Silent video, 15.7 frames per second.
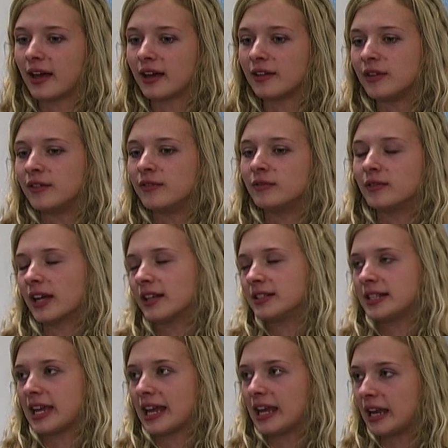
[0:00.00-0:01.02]
I've even had a
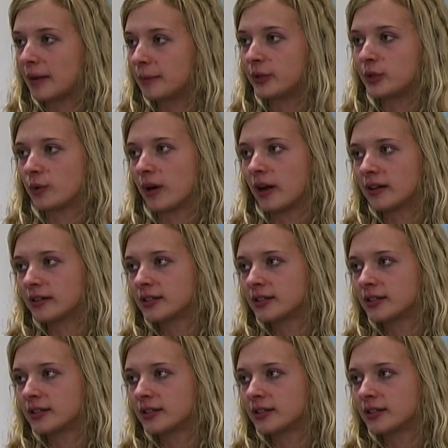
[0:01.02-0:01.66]
day at an abattoir.